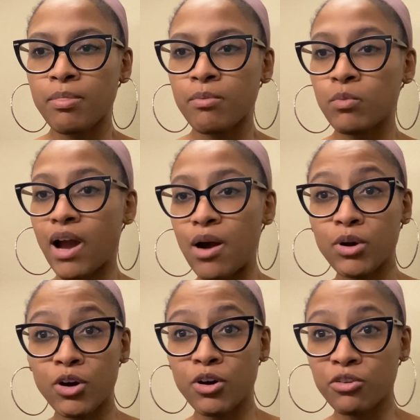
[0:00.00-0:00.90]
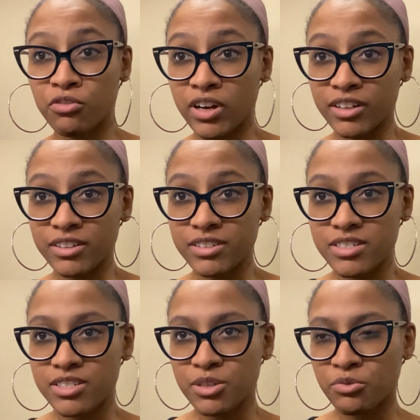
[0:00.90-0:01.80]
what I would call
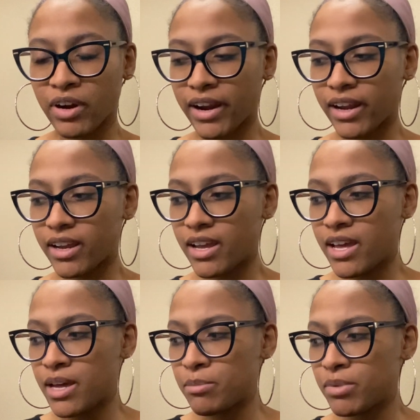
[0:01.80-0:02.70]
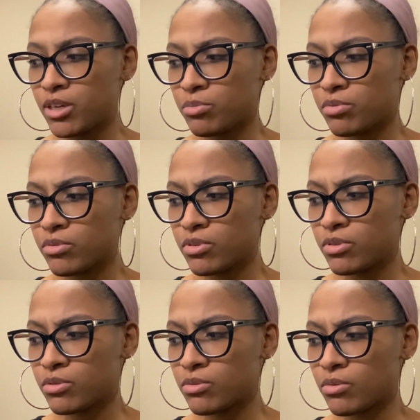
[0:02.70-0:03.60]
runners, right? People
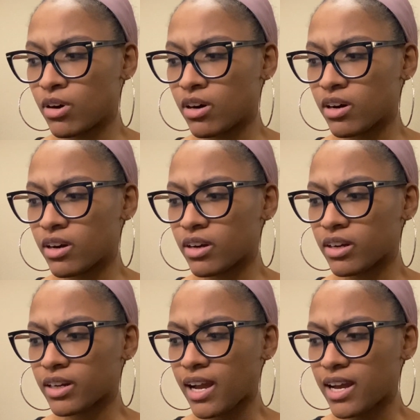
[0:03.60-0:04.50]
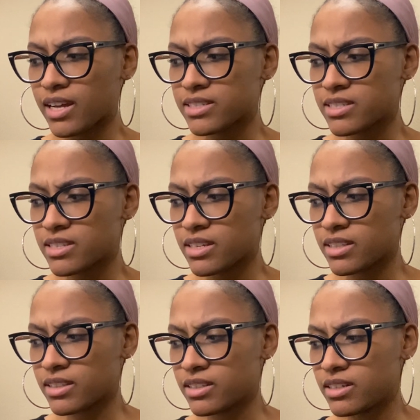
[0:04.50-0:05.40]
who are
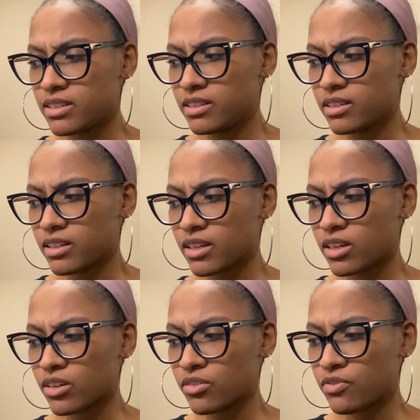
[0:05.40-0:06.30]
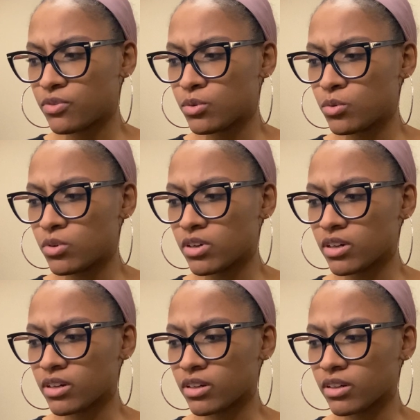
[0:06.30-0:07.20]
constantly looking
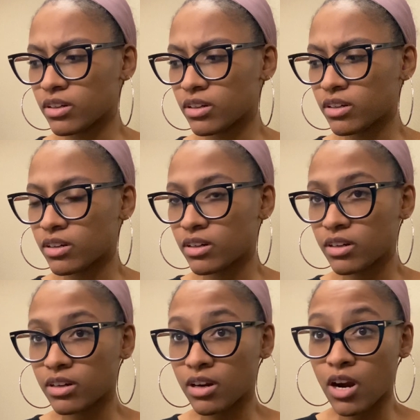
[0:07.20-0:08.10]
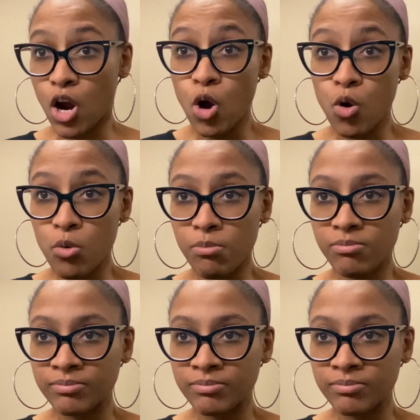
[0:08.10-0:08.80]
for home